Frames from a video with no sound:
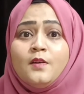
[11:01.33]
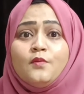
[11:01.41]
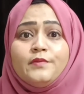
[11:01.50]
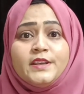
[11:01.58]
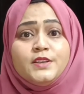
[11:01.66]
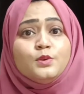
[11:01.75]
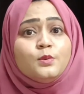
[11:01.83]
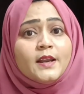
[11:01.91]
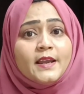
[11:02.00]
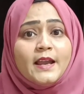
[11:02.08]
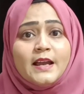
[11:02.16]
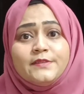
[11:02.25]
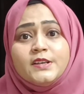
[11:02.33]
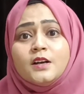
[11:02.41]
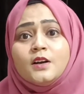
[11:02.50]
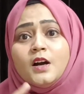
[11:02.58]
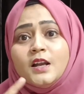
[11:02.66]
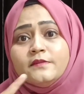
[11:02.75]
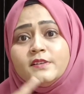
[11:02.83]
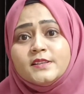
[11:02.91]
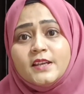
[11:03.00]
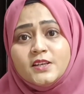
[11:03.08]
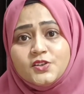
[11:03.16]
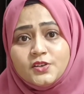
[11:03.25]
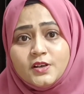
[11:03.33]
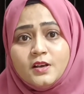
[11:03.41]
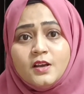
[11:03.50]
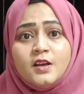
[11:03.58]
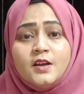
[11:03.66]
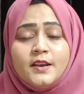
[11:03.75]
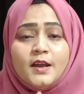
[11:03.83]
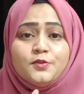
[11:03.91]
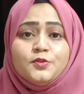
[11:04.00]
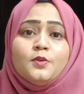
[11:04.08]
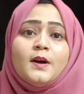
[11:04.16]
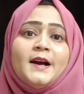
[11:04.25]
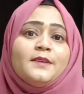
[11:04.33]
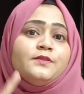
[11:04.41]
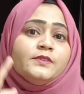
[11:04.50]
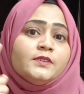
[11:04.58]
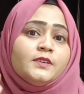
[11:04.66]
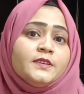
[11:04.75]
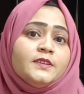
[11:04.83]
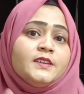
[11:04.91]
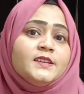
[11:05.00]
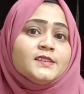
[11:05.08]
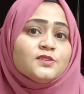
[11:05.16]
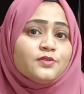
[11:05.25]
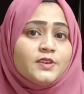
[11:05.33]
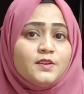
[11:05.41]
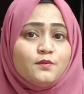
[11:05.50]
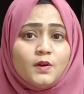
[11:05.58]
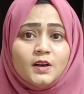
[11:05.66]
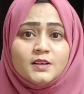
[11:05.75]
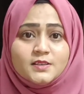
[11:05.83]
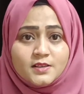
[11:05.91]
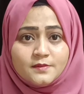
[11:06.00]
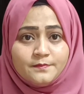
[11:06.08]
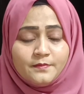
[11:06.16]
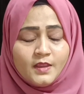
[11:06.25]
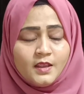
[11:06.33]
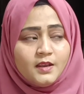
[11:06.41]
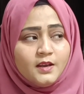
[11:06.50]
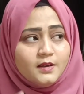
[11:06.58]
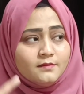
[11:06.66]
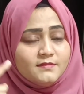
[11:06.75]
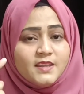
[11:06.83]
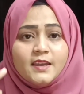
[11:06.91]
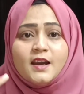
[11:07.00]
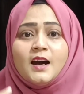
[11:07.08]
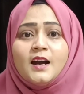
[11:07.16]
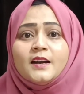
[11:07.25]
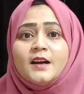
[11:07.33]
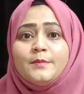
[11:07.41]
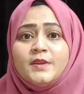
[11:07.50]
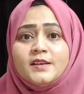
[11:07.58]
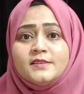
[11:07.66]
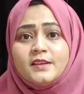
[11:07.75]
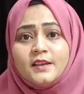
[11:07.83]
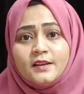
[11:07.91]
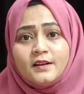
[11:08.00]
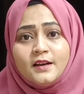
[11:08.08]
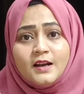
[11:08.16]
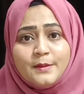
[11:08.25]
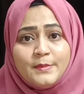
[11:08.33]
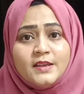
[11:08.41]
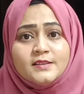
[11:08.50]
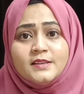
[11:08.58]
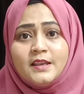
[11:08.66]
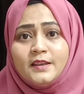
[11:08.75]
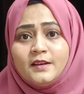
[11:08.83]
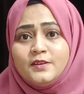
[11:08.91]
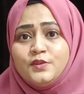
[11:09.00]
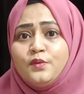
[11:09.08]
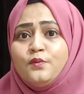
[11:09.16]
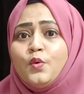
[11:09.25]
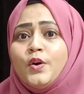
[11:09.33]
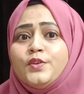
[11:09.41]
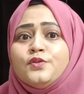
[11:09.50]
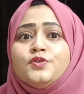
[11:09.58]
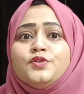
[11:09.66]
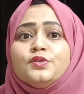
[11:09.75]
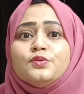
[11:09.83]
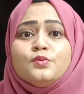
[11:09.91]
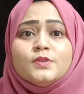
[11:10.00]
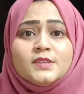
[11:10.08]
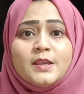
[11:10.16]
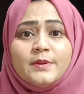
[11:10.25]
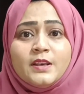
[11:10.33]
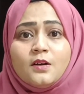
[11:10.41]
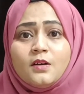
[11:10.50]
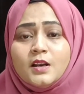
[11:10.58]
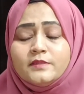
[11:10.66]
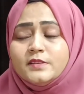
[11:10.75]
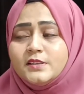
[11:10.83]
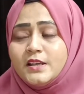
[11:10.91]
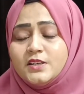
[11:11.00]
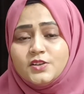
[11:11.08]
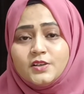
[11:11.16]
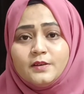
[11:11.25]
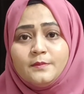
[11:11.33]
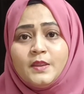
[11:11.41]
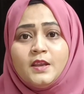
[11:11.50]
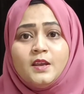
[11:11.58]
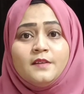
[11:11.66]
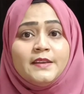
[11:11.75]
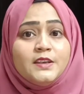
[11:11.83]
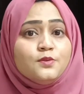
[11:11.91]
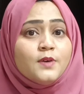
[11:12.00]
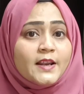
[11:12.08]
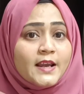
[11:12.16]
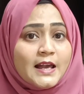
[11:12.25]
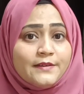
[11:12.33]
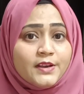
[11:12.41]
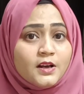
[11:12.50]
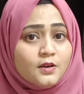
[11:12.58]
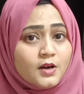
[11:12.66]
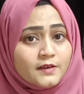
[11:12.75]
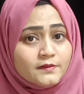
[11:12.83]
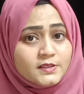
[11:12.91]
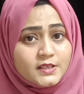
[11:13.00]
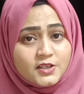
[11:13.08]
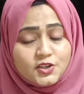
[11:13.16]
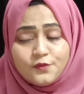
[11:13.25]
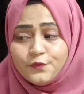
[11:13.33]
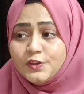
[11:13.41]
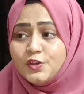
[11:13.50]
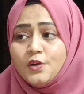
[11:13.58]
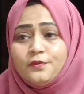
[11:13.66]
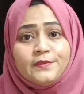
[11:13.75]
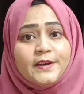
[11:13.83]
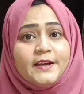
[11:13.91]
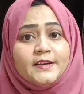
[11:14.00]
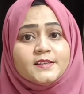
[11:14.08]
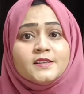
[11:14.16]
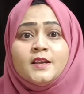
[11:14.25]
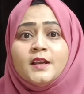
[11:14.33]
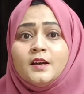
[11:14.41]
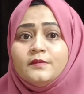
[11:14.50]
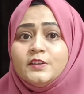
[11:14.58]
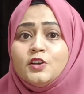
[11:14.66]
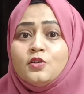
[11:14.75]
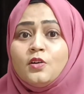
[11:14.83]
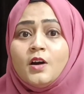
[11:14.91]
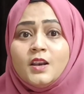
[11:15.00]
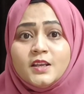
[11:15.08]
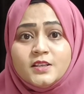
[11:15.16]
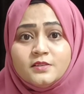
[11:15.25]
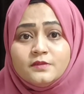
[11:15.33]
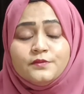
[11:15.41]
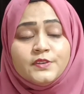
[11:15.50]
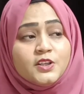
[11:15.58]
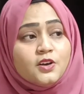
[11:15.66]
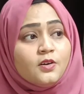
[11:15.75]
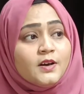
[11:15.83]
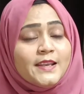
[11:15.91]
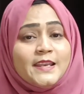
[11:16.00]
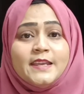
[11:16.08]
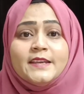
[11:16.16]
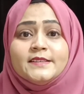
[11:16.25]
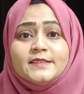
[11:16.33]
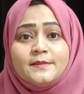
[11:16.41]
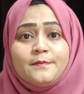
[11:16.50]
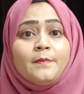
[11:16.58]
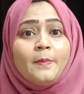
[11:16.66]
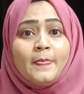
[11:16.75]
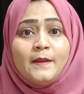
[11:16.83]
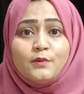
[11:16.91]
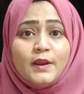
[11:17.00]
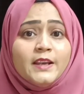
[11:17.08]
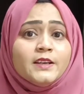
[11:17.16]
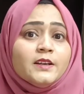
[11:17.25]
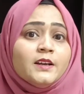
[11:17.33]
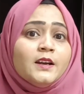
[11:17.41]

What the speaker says: When you are having a conversation, now you have learned these 3 words. They are amazing, amazing. You want to use them in a conversation. When you are having a conversation with your friends, with your college, with your colleagues, right?